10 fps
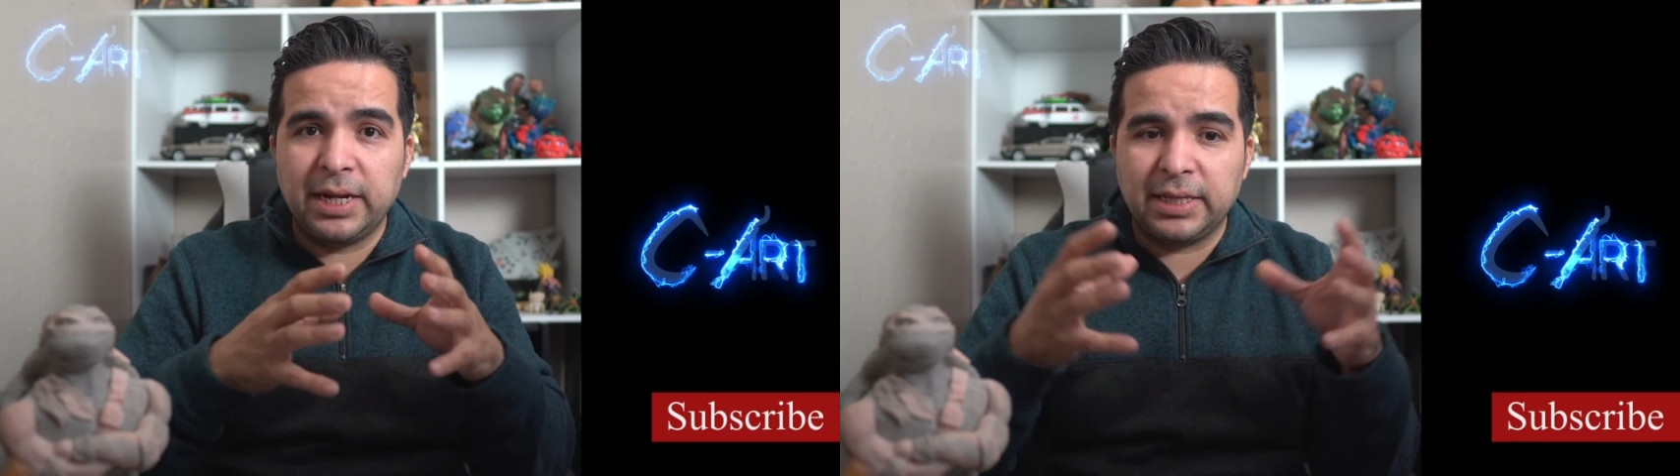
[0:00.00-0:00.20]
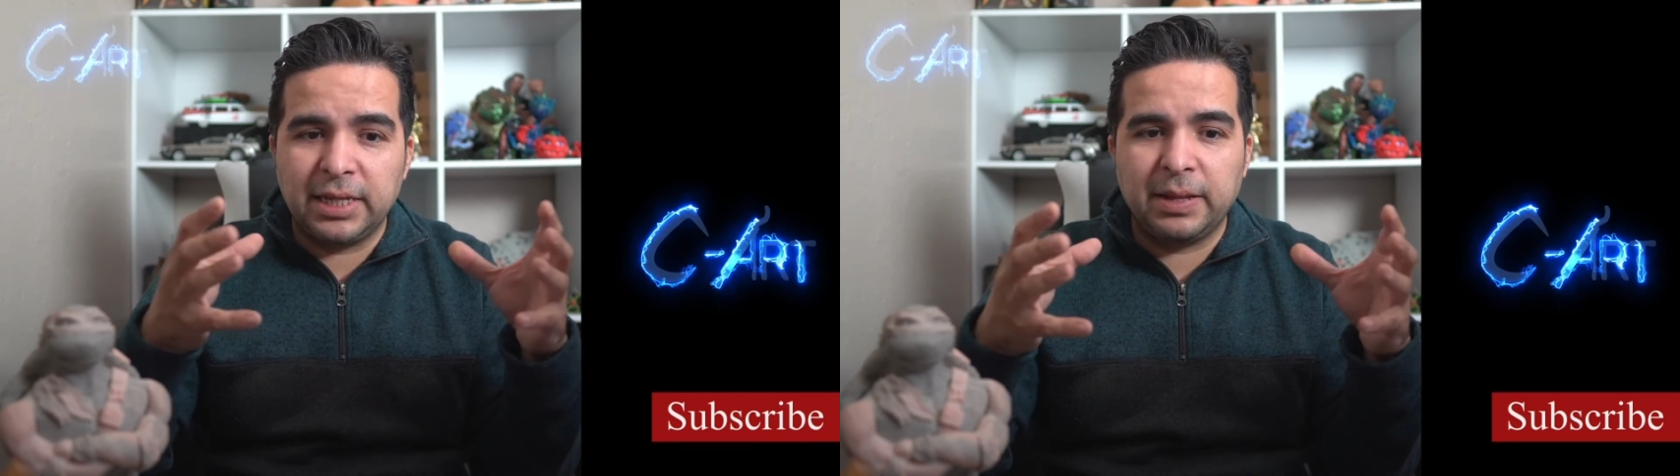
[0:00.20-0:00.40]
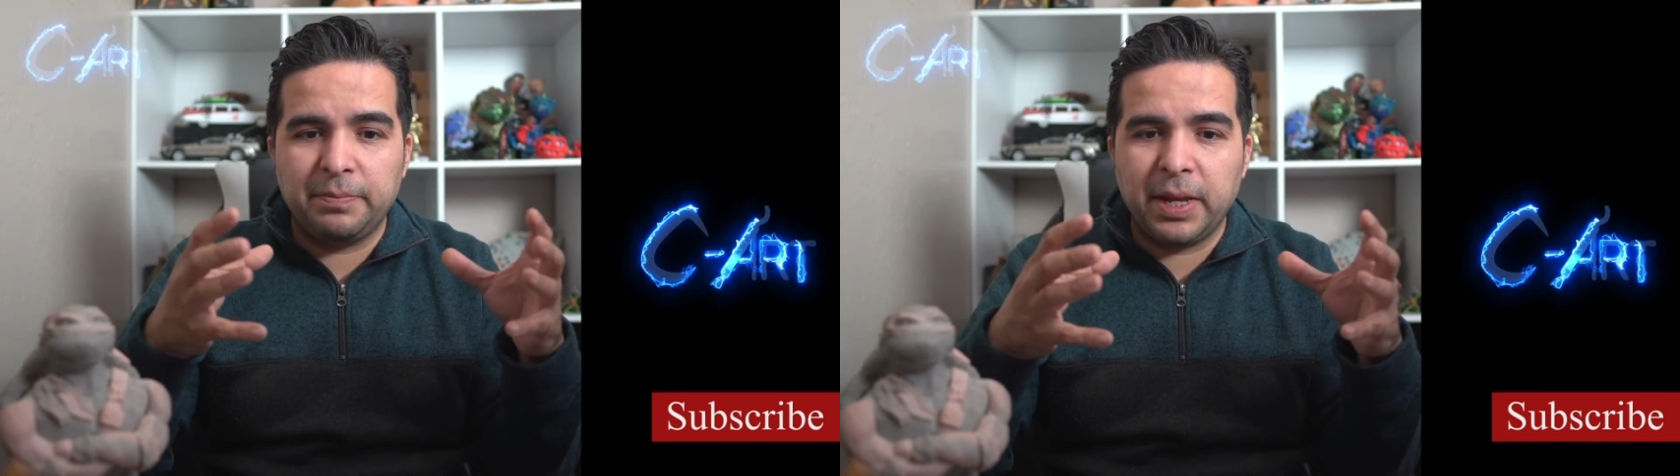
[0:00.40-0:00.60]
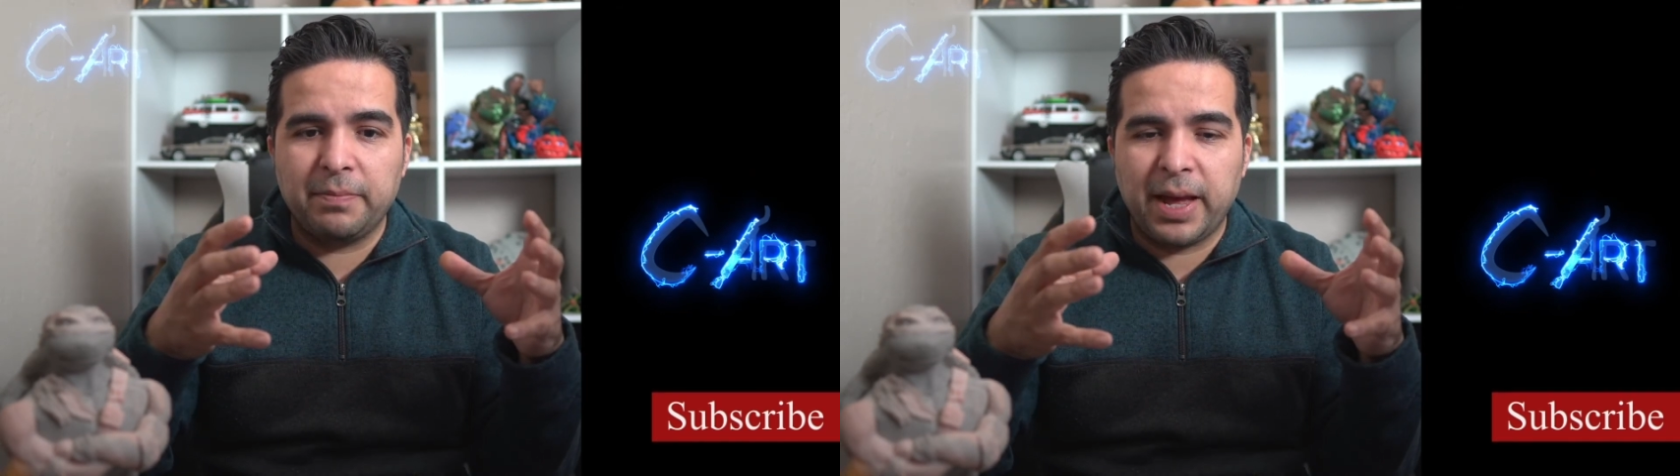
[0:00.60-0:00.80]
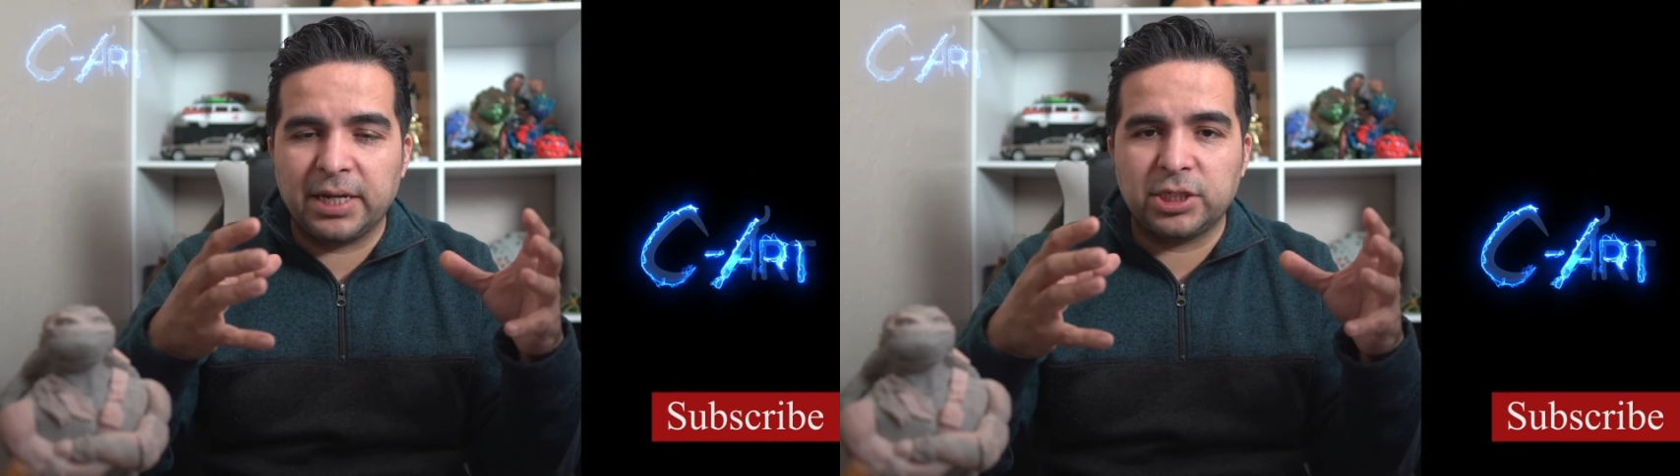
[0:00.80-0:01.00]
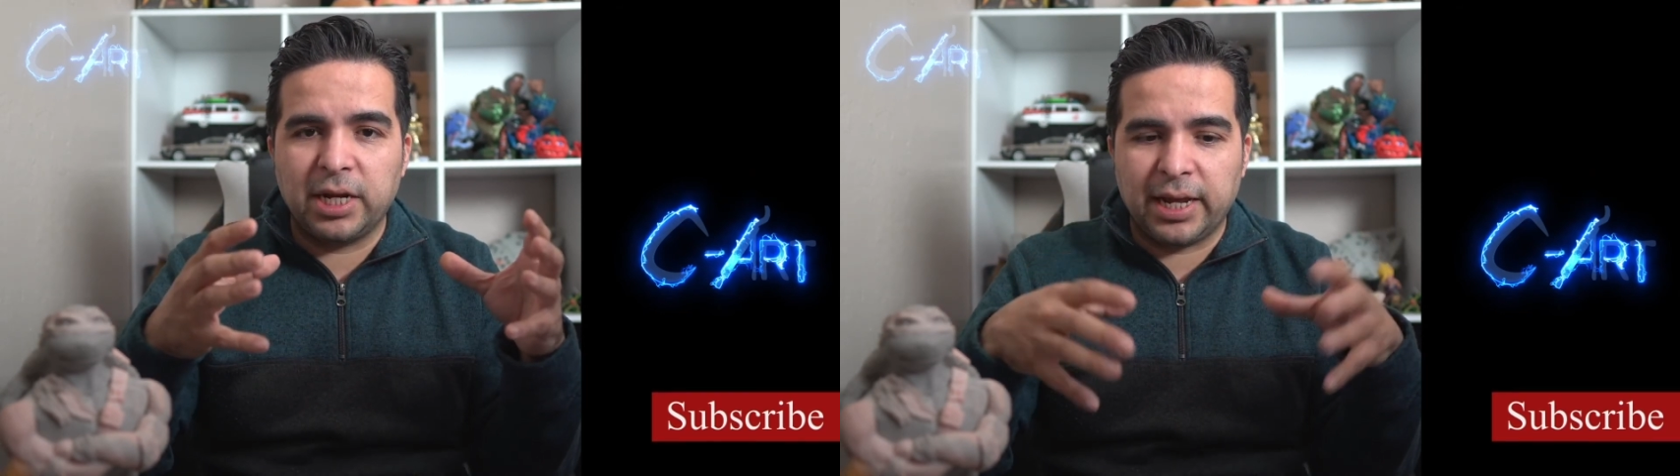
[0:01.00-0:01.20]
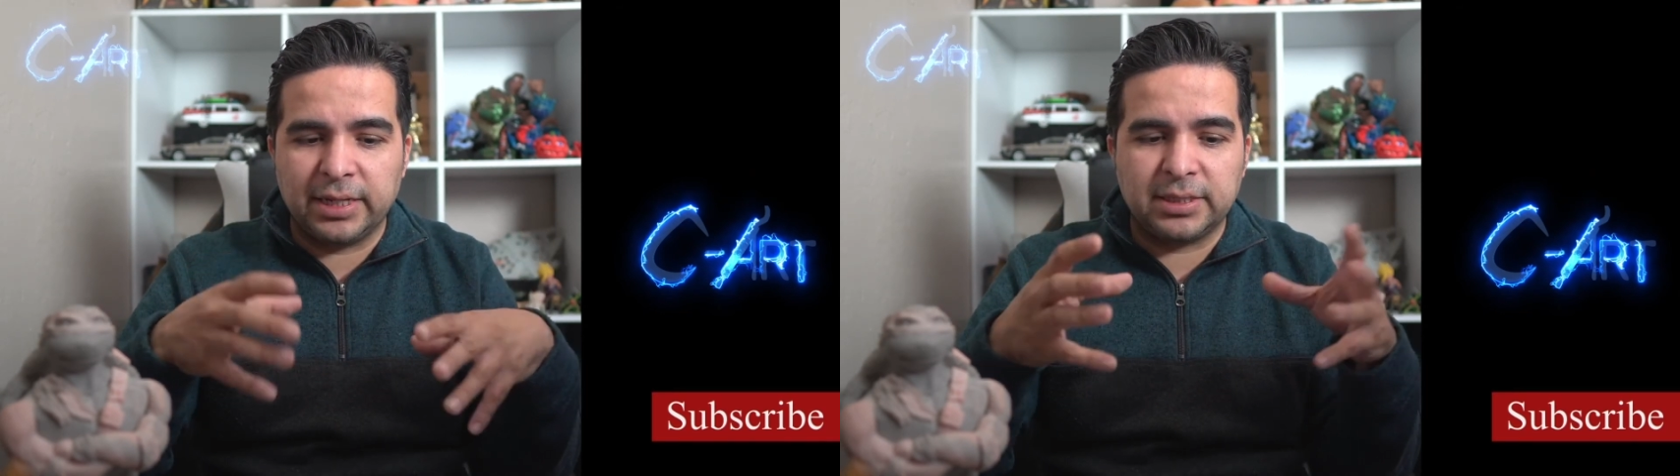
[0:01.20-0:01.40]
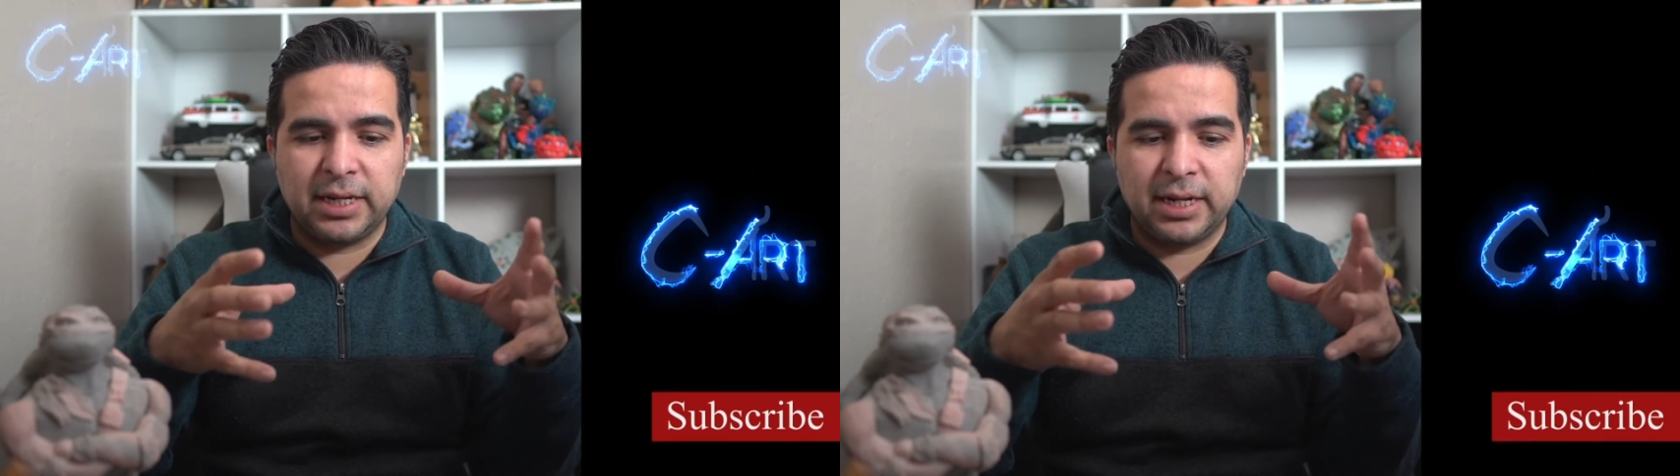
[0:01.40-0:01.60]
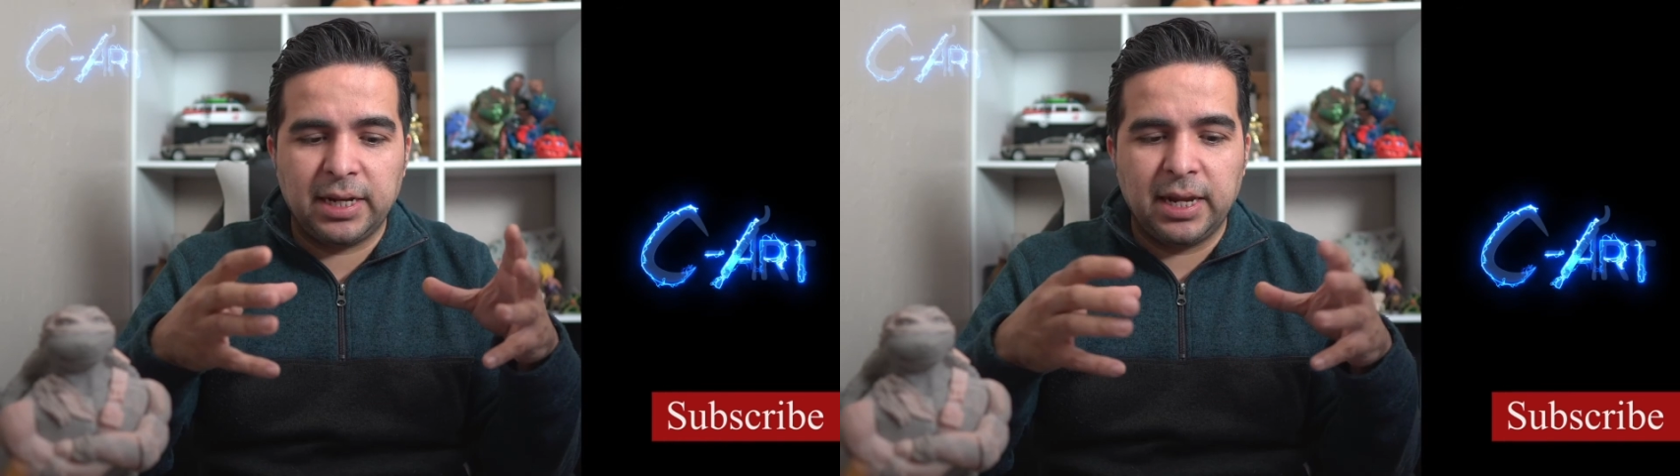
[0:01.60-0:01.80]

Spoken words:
I did a big batch, like I said,